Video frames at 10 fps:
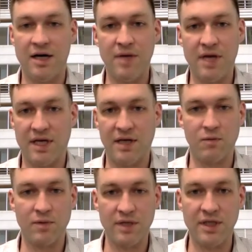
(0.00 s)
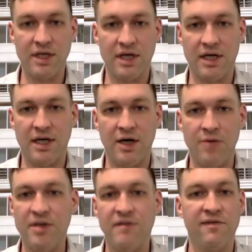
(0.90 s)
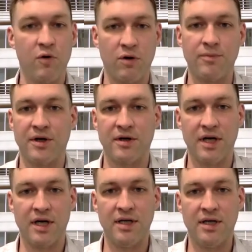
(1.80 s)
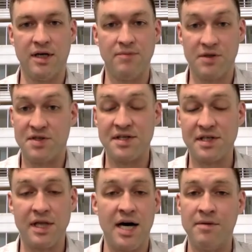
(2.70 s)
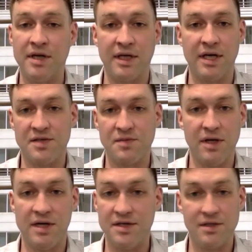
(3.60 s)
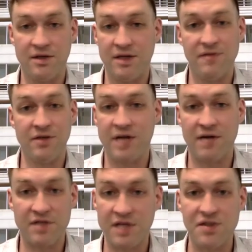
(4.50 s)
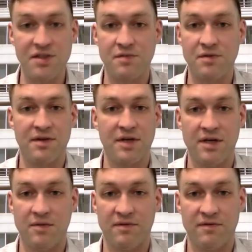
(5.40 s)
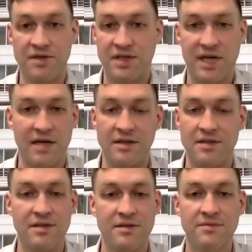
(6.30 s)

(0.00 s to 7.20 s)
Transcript: It can really help inform your citizen lobbying, as well as even your conversations with friends and colleagues.